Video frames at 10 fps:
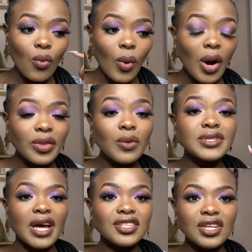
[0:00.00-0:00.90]
wow, that
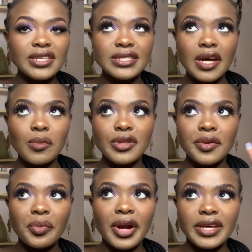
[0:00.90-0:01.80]
was actually double
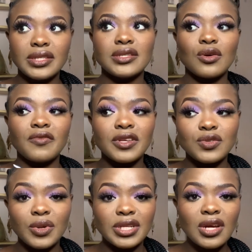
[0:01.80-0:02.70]
the price of
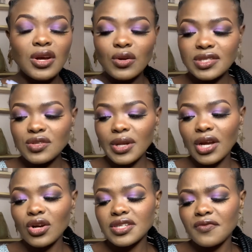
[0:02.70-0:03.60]
this one. Because this one I
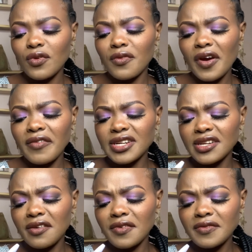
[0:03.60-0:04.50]
got it for
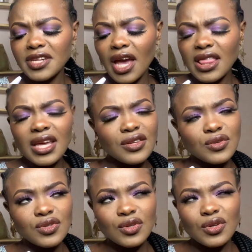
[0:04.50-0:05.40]
550. I think it
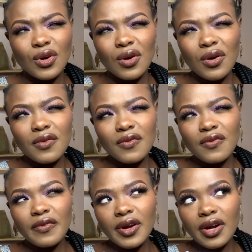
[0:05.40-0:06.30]
was on
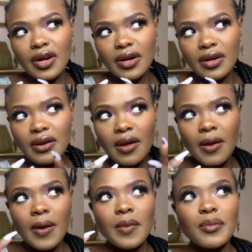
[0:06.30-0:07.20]
offer.
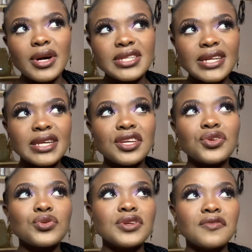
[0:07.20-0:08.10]
But ata
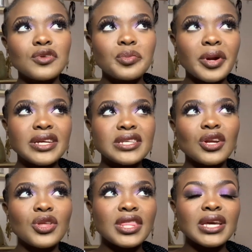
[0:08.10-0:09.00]
ikirudi full price, I
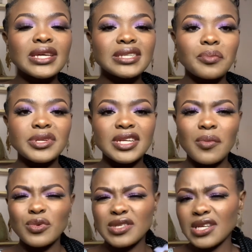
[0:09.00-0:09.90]
don't think it apita
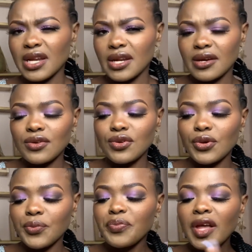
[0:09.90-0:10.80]
po sana, you
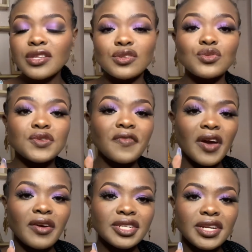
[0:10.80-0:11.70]
know. So it was
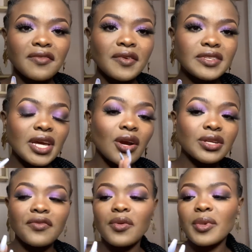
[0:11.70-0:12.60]
550. I
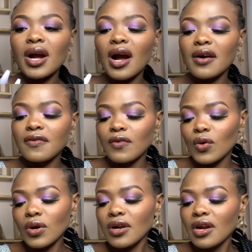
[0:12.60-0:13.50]
got it from
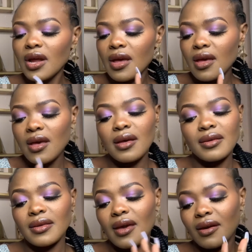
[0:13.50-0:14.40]
Carrefour.
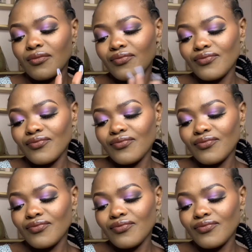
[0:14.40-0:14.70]
Yeah.